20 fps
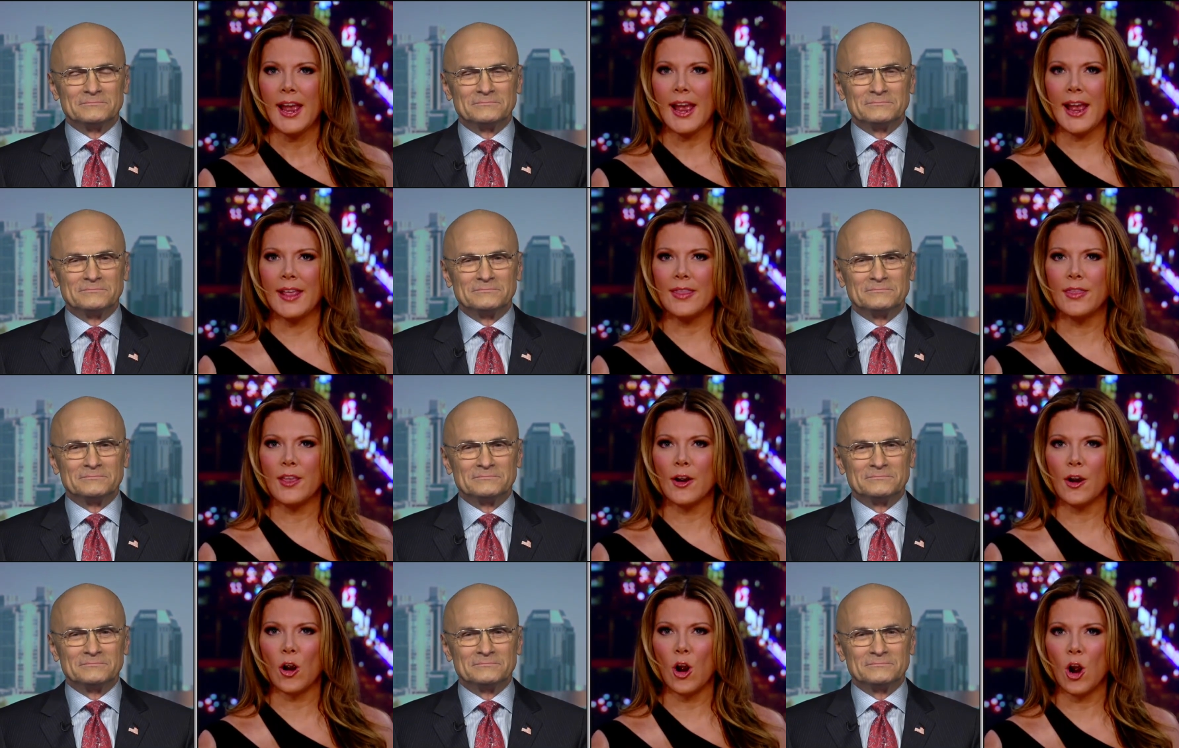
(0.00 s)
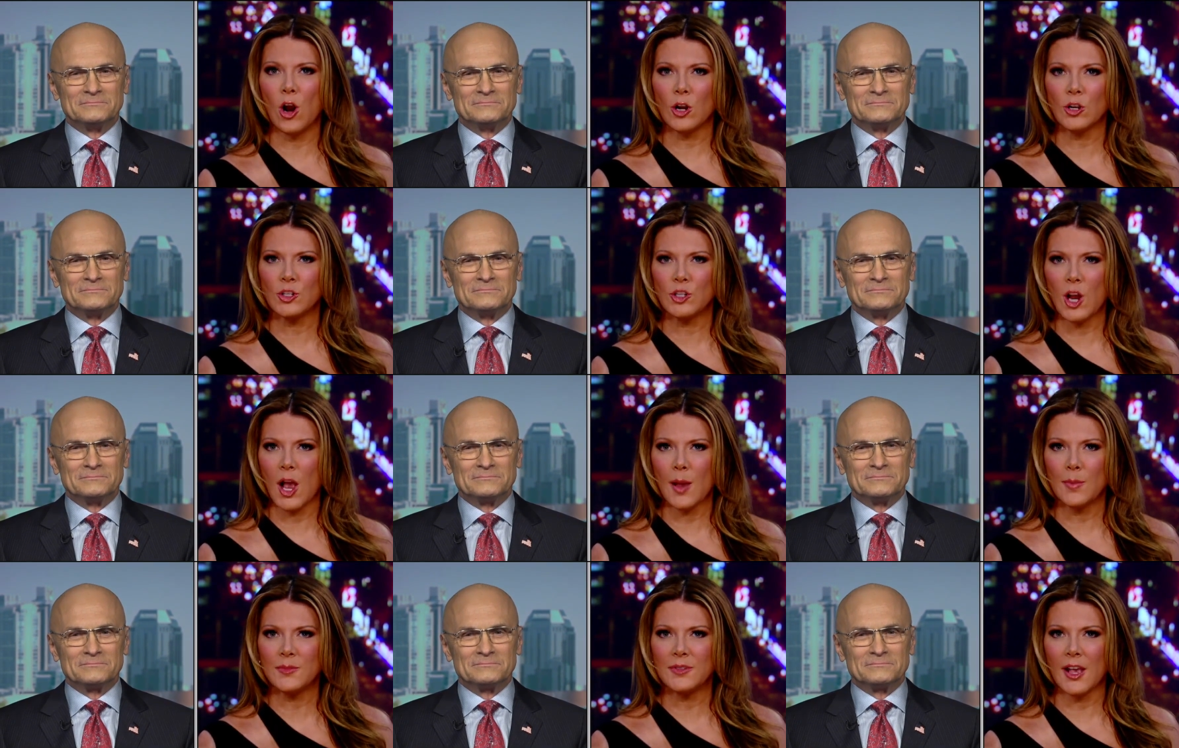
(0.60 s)
Speaker 1: and there are
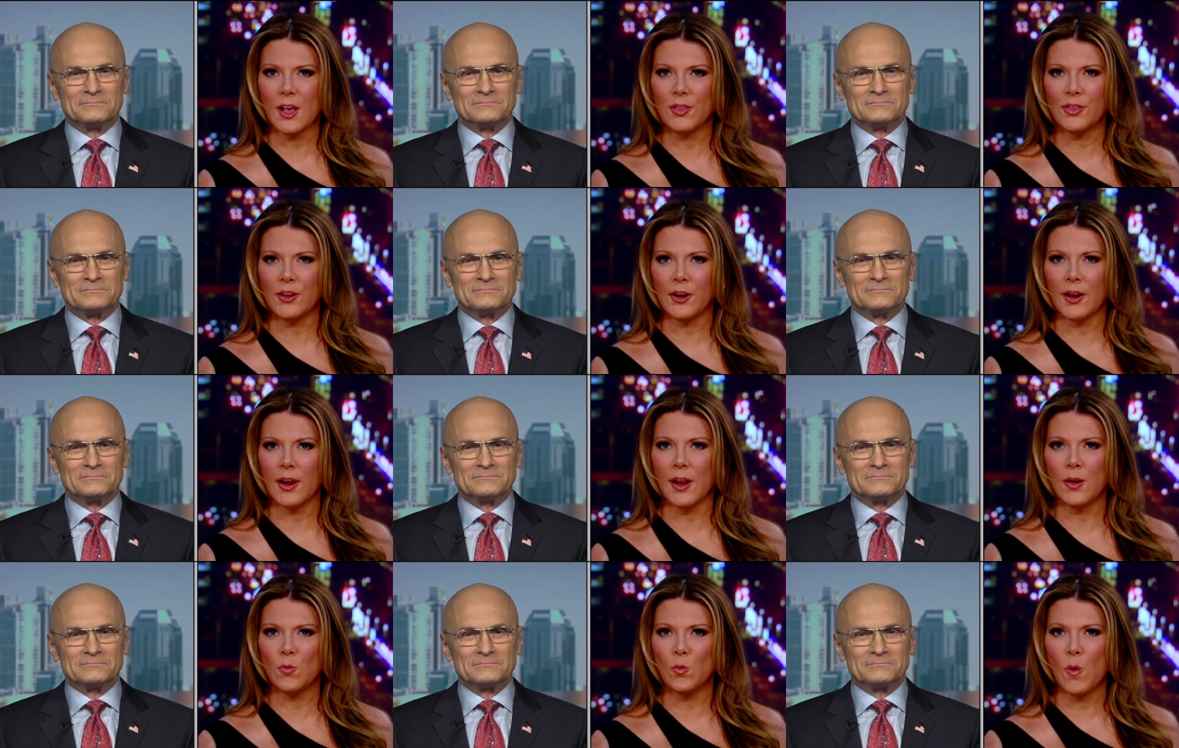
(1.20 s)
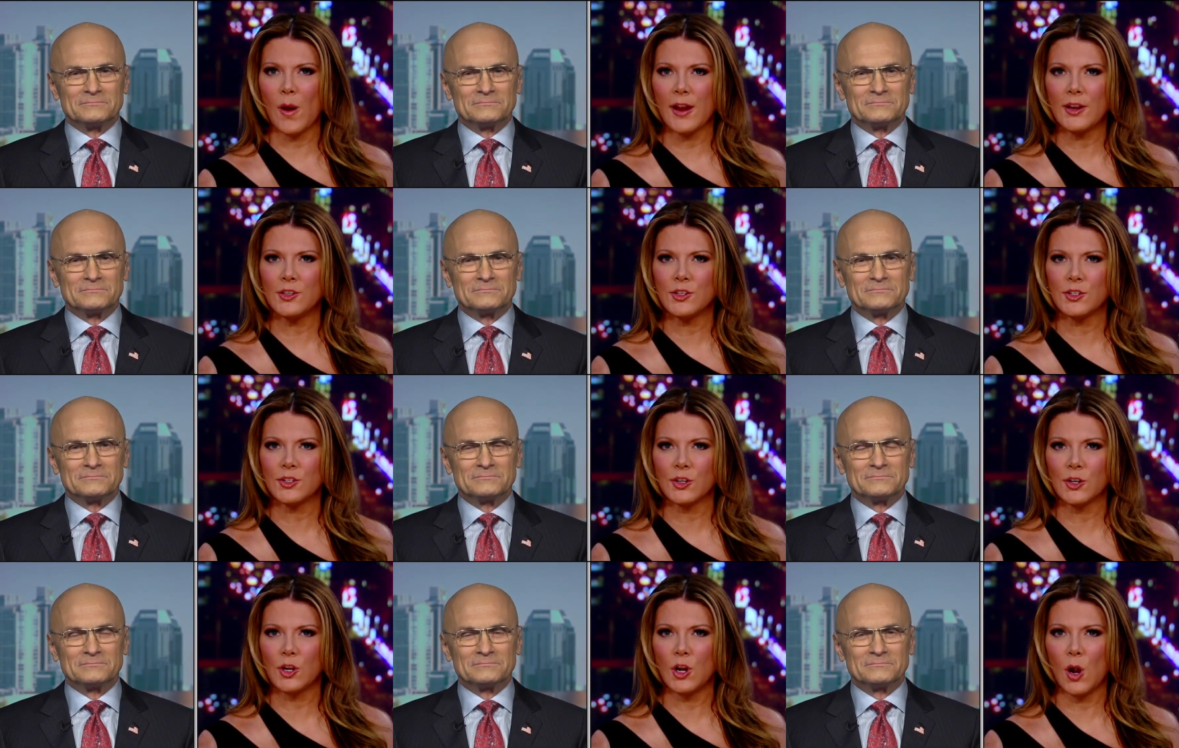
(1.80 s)
jobs out there and
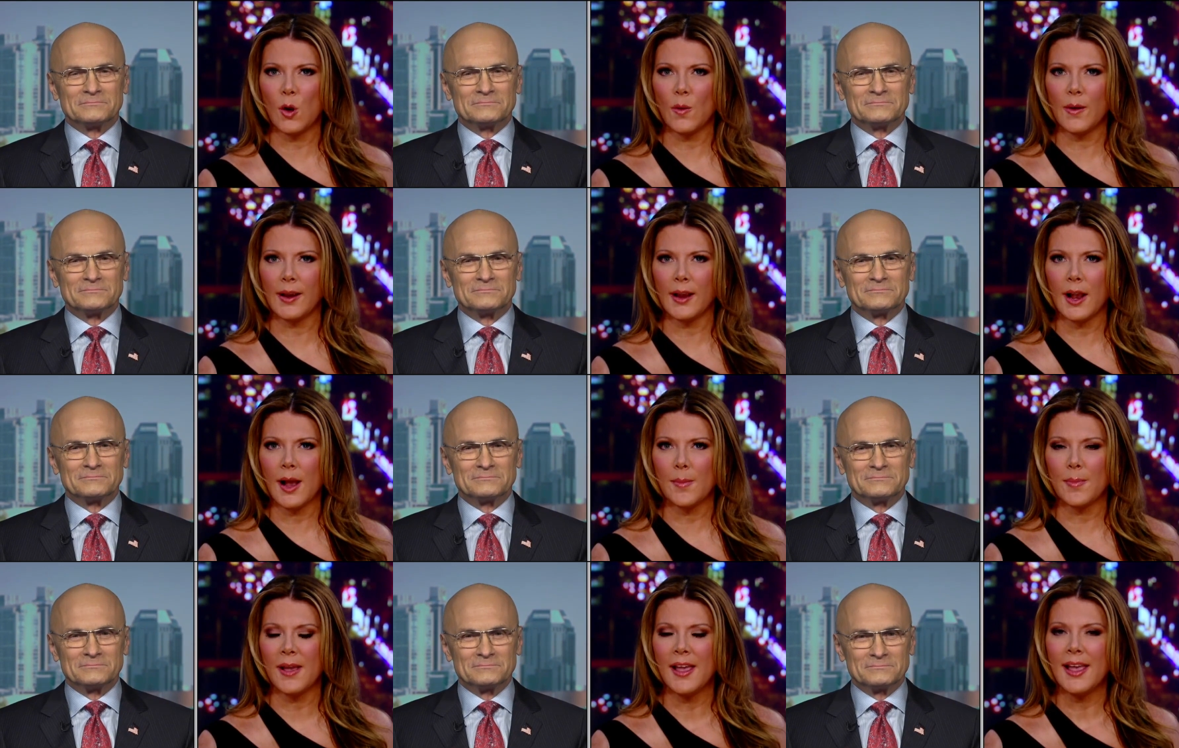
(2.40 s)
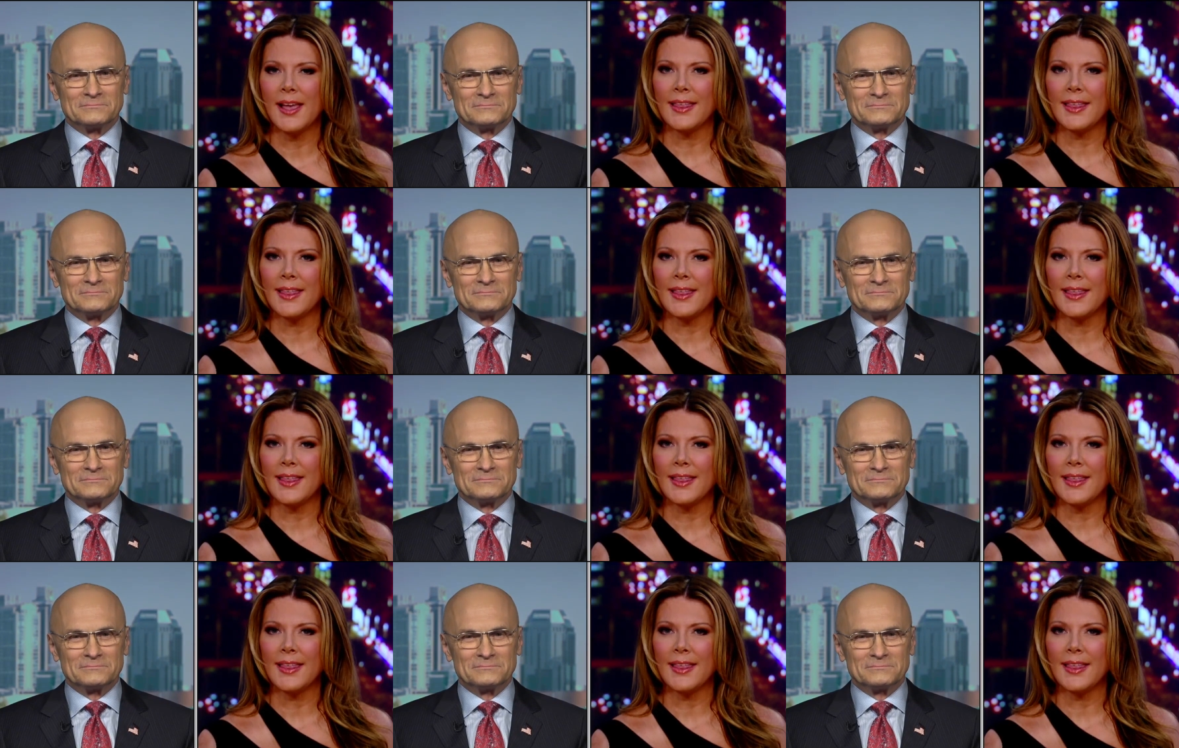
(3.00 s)
wages are going up,